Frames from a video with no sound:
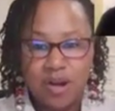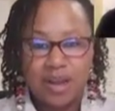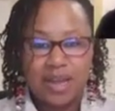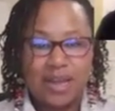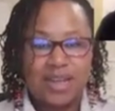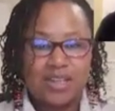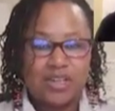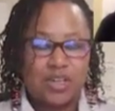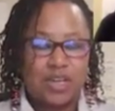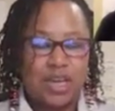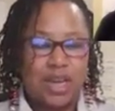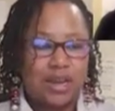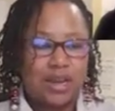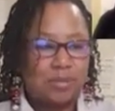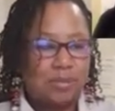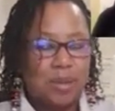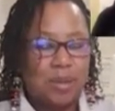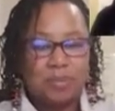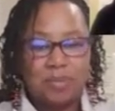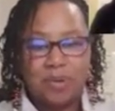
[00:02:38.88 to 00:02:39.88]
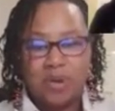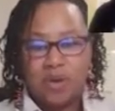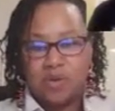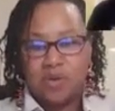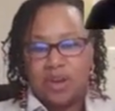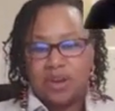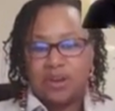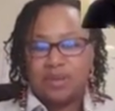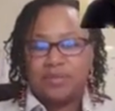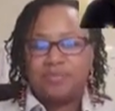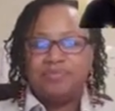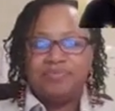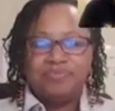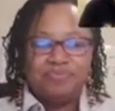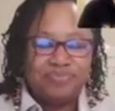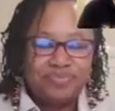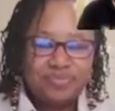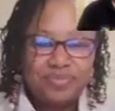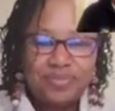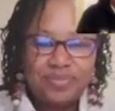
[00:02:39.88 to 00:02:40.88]
educated people on here.
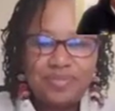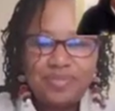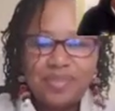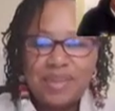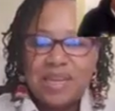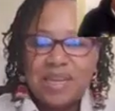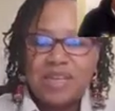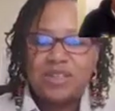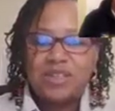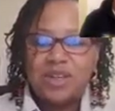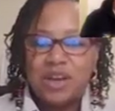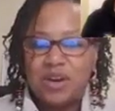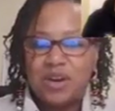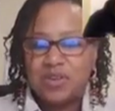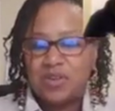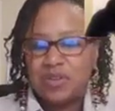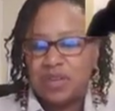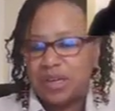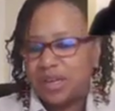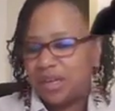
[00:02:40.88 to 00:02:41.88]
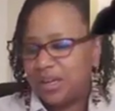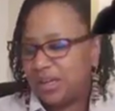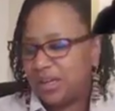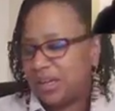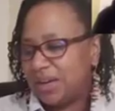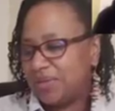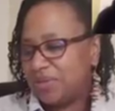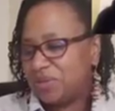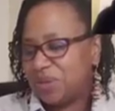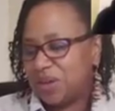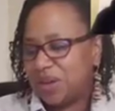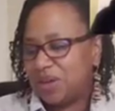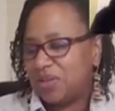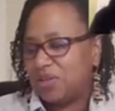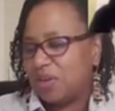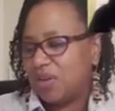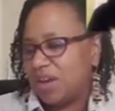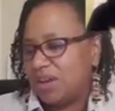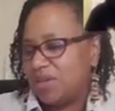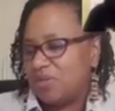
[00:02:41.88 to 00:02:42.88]
So, Lynn, give them the
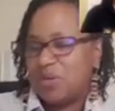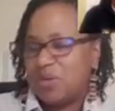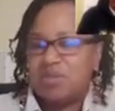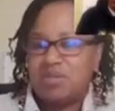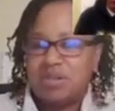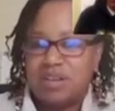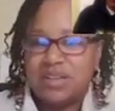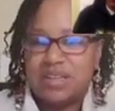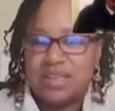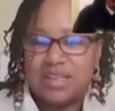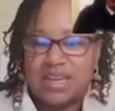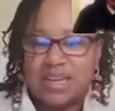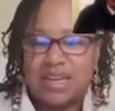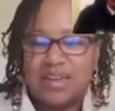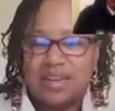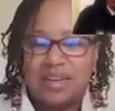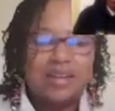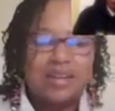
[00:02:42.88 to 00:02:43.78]
great quote of the day.